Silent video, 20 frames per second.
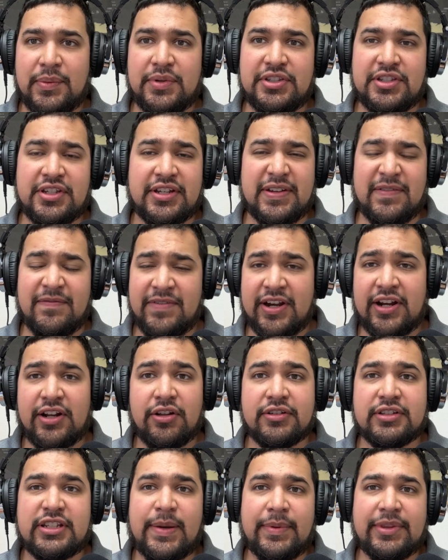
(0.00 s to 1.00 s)
We took a very
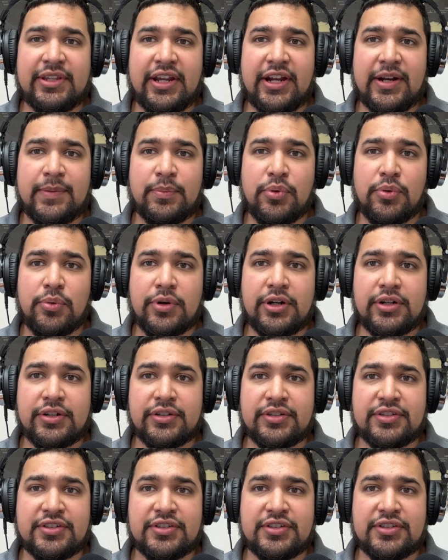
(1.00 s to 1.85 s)
long time at the airport,